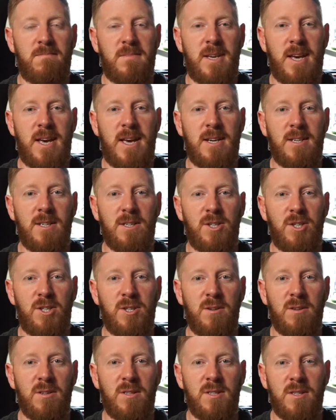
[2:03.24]
candid
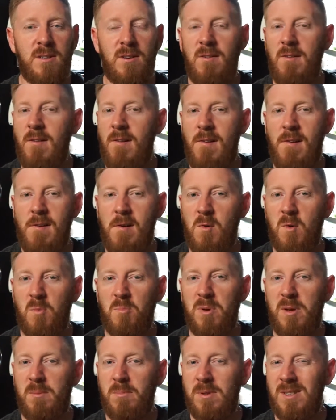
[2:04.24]
shots where
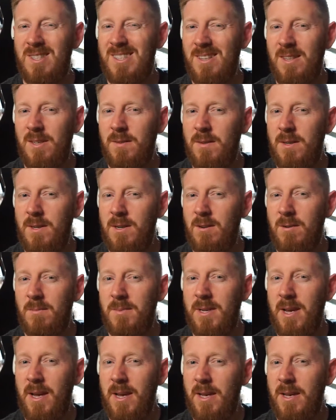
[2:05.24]
people don't even know I'm
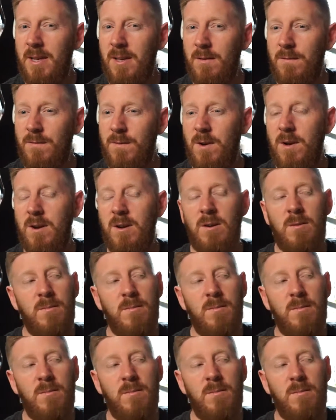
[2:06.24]
taking a photo.